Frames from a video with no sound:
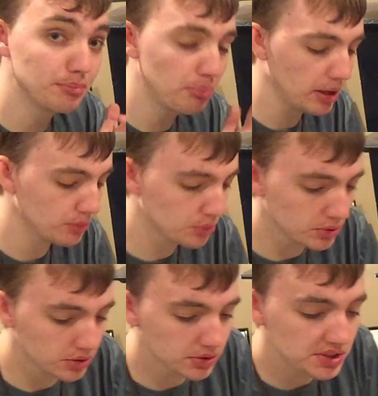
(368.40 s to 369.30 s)
But
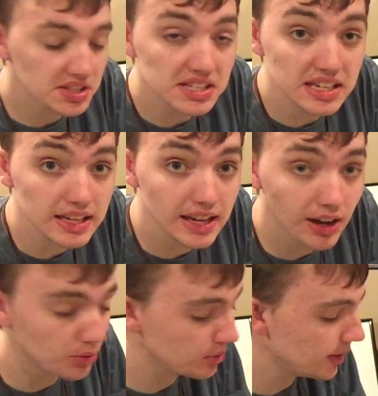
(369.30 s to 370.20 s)
we'll see
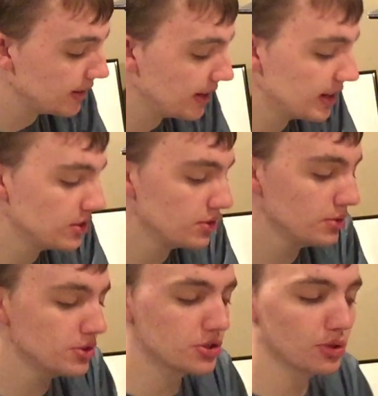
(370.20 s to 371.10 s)
how well I can do.
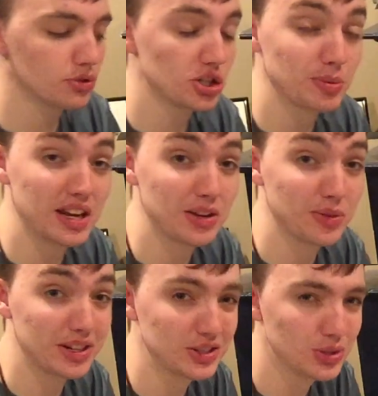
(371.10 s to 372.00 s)
Just don't judge my
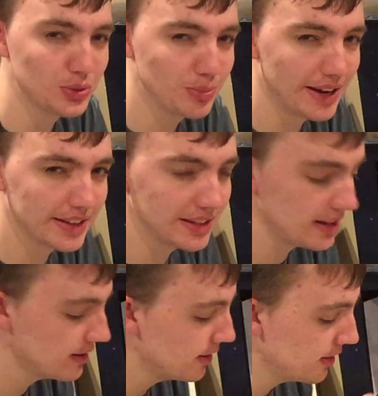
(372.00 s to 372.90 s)
handwriting too badly.
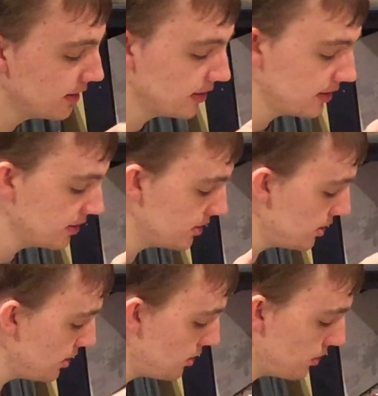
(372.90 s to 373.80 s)

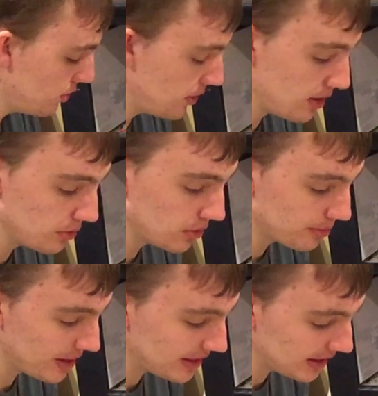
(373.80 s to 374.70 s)
So
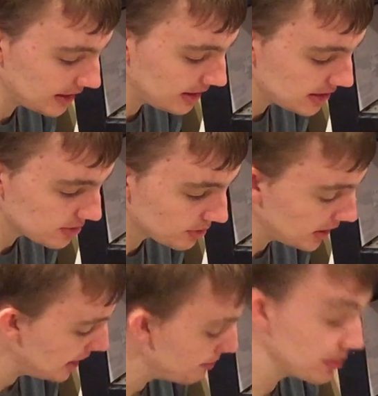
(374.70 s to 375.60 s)
man, that leak is really
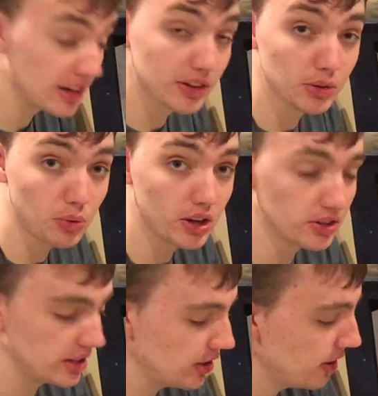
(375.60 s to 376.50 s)
getting big on the water
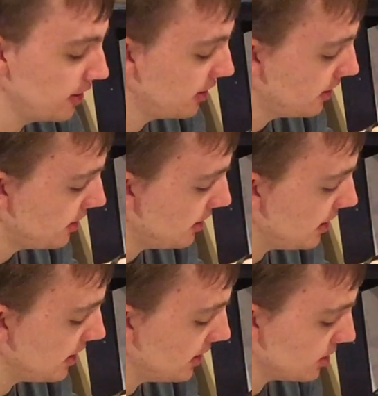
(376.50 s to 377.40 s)
here.
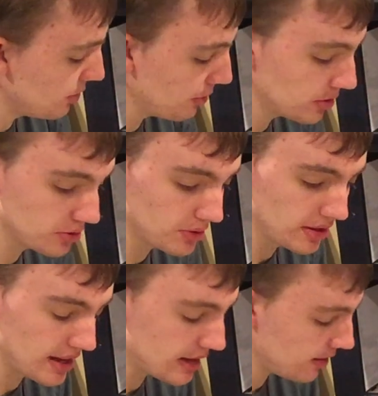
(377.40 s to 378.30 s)
So while we're doing
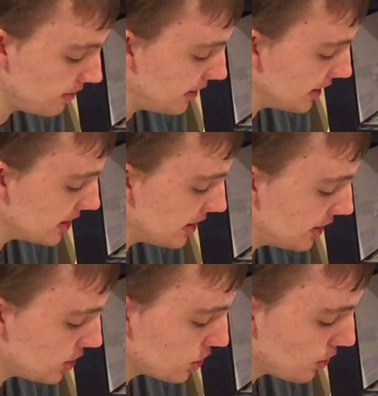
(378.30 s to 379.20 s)
that, next
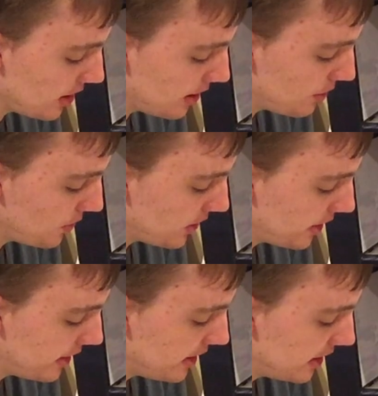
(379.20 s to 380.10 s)
let's try with
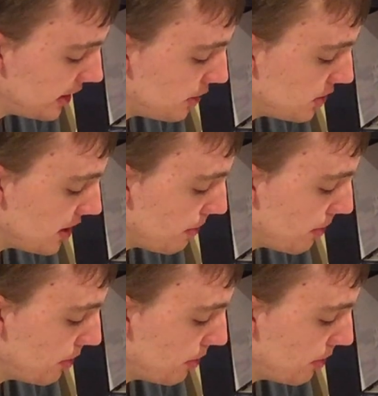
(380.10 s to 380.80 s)
the Q-tip.